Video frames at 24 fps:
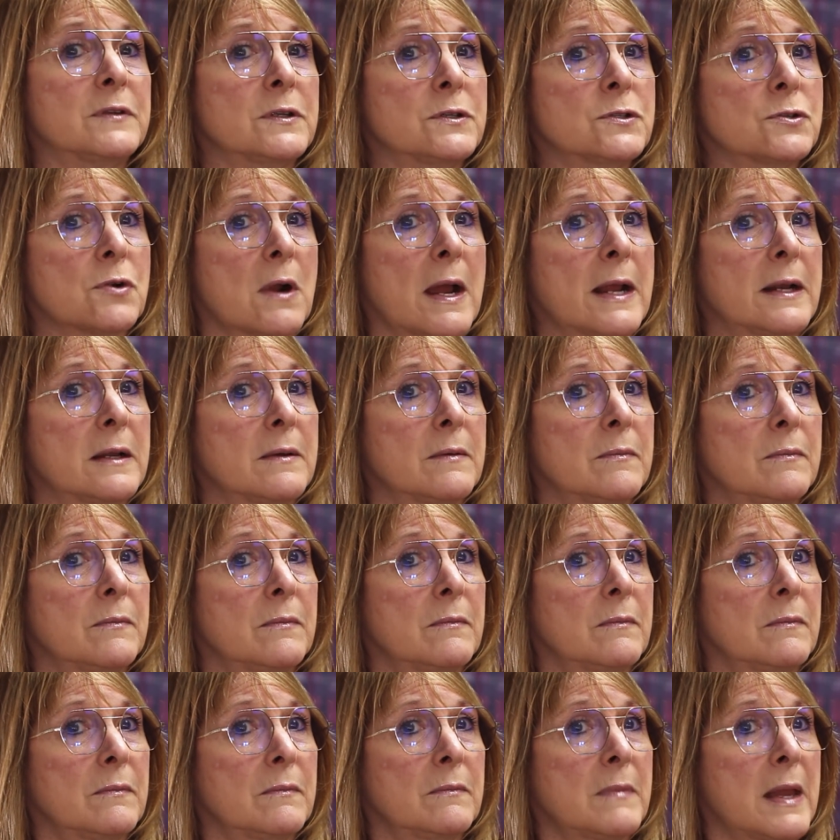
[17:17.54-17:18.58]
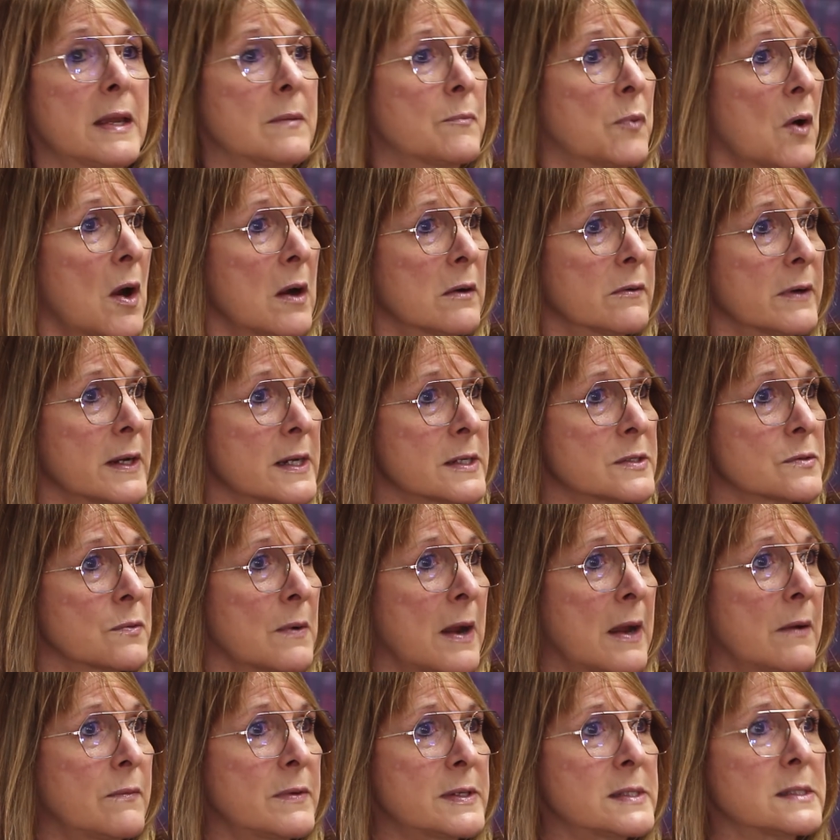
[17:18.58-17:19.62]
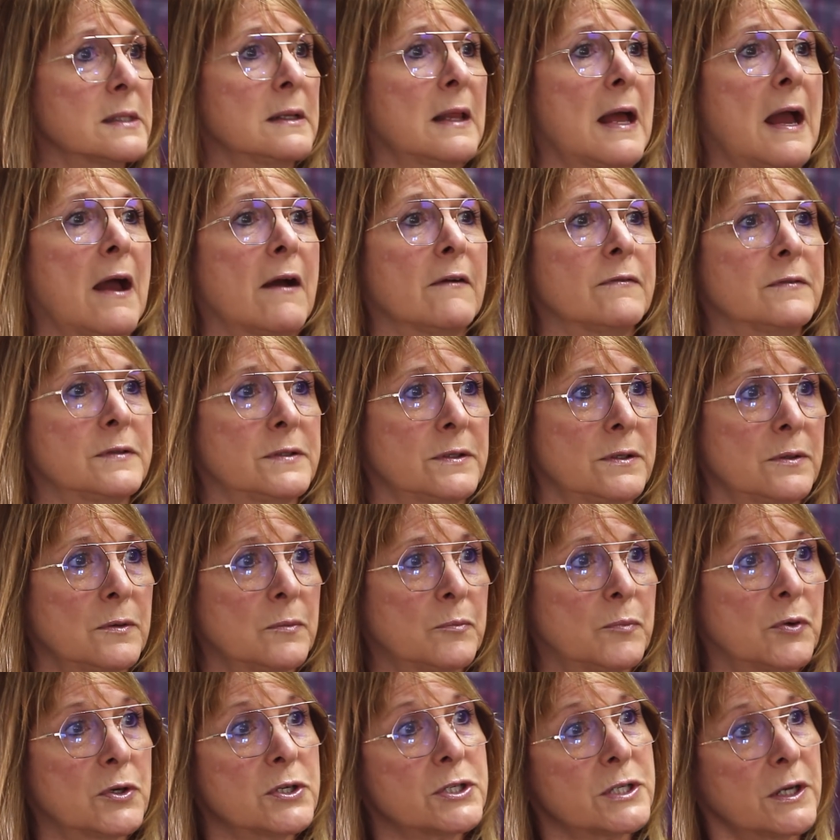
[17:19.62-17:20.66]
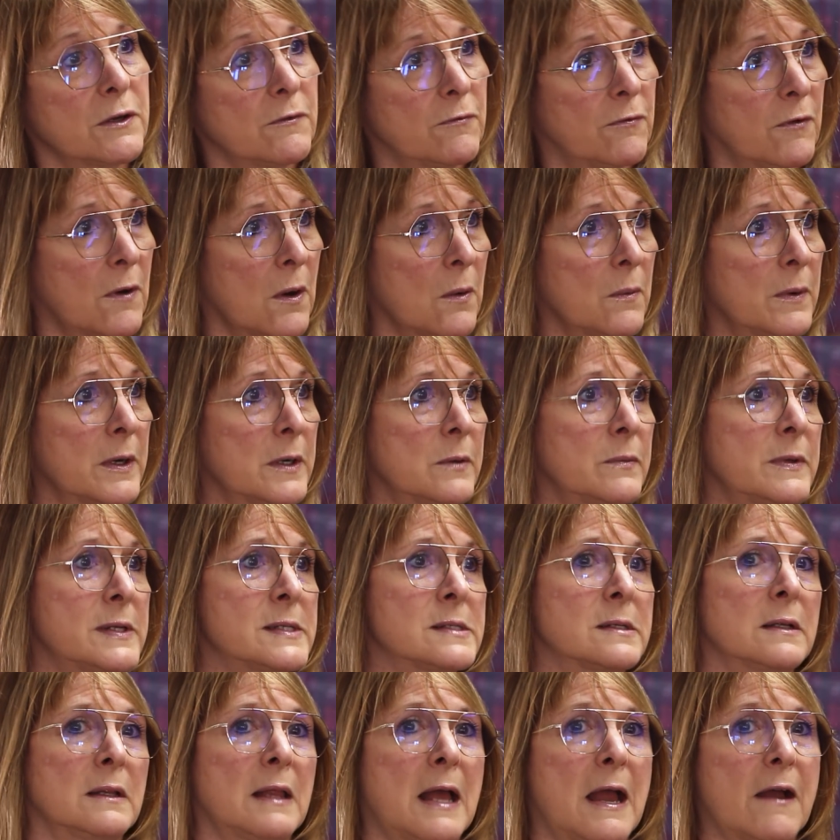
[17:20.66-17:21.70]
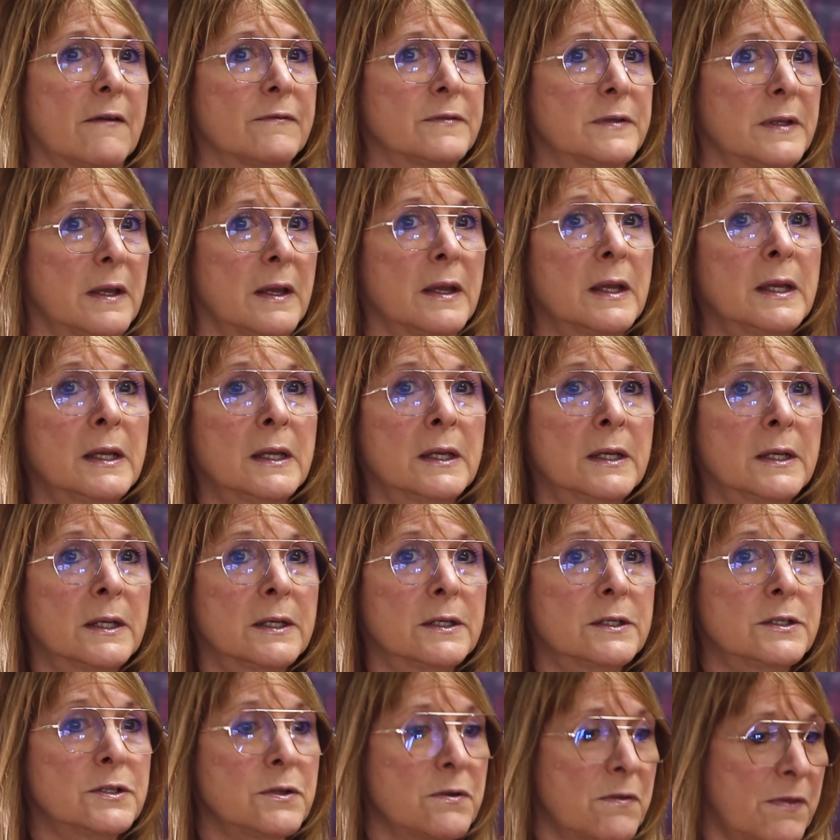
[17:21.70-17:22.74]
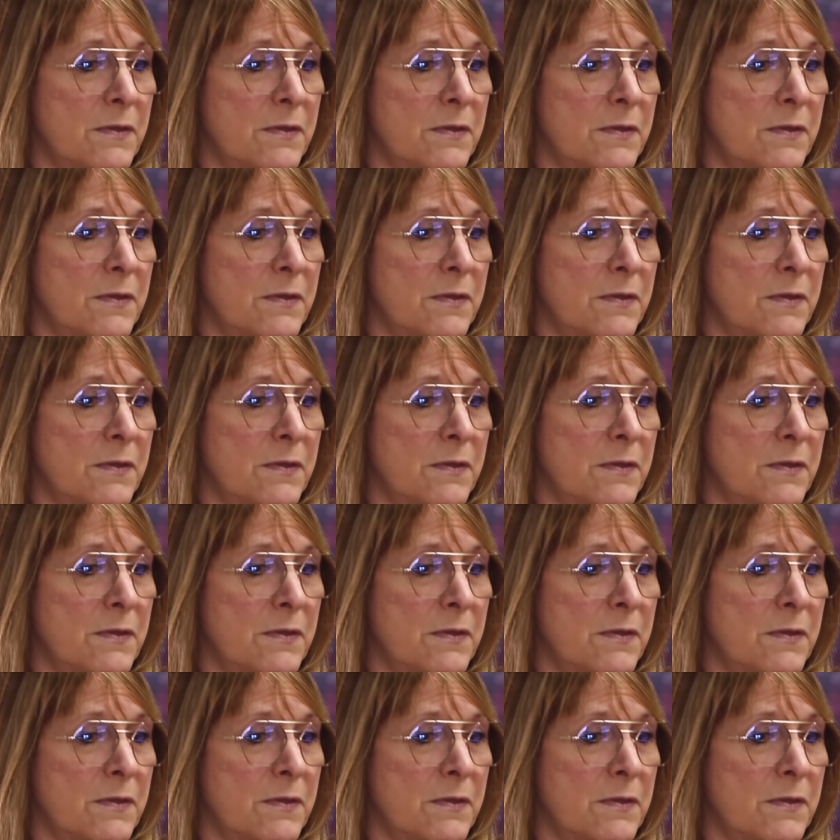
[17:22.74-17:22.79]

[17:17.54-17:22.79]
try to make progress, right? We still have to push it forward. We still have to do